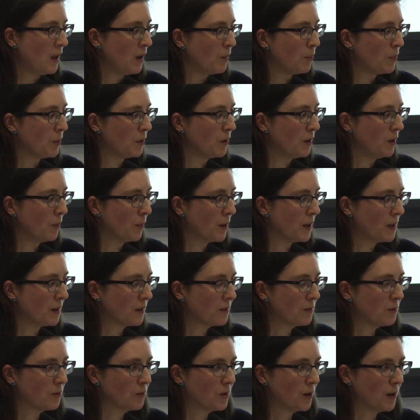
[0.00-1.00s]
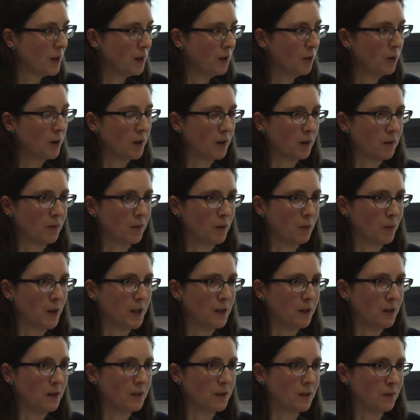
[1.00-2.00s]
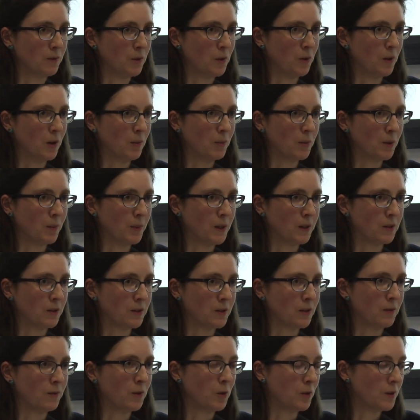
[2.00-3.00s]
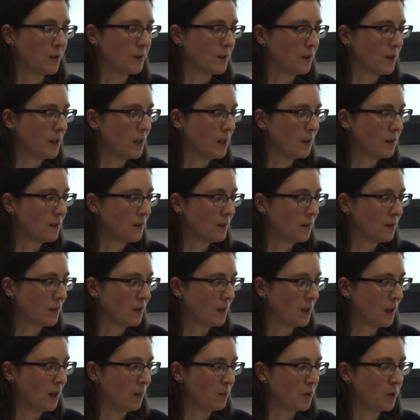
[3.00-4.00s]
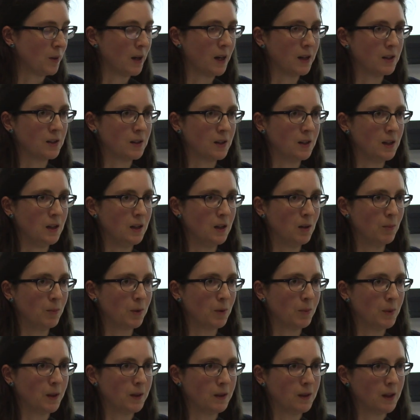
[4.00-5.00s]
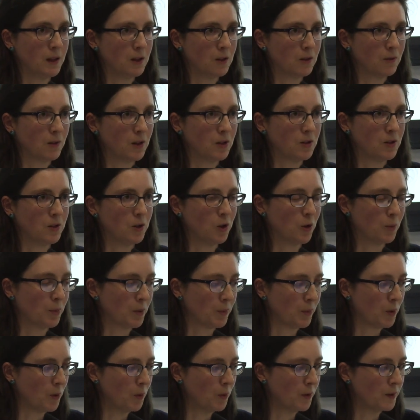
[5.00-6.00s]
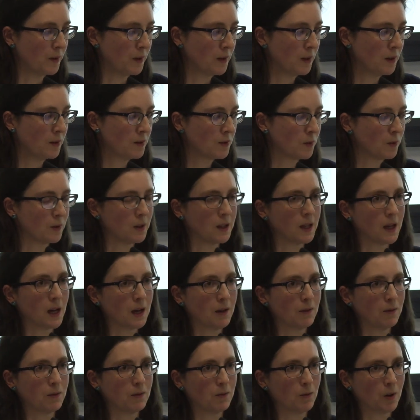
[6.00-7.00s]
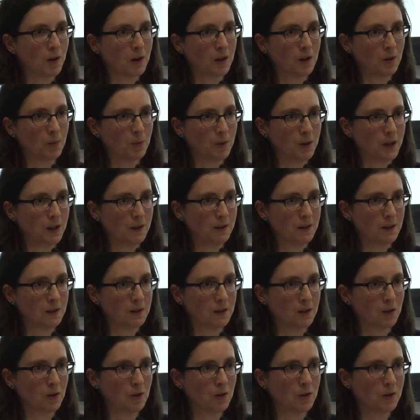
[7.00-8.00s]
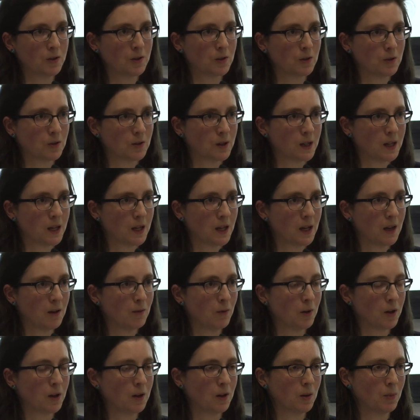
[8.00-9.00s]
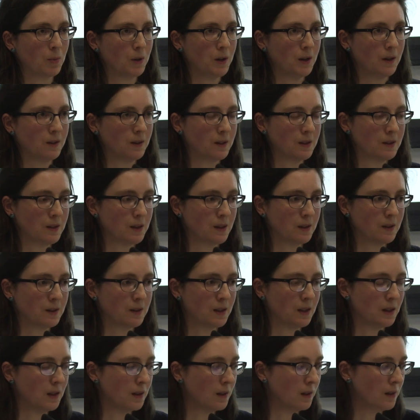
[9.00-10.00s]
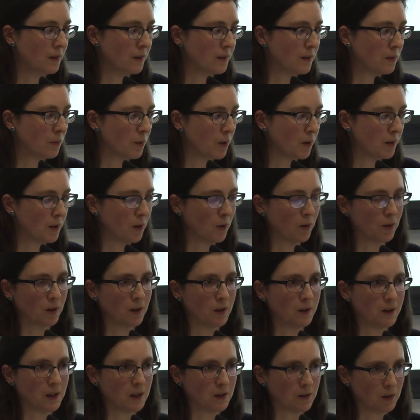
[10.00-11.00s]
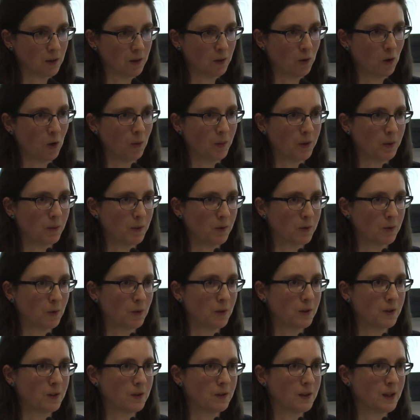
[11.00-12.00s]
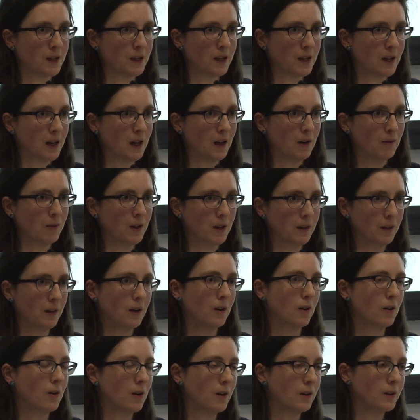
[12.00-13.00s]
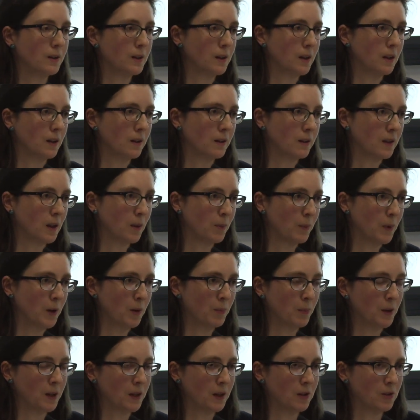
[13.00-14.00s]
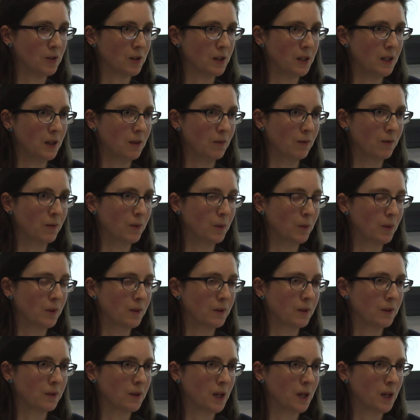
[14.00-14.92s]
But you might try and look at the readiness of your implementers of your sites to actually implement the intervention you're proposing. So they have, what kind of pre-existing culture do they have, what kind of pre-existing skills, what are the organisational norms and resources they have in their context that might potentially influence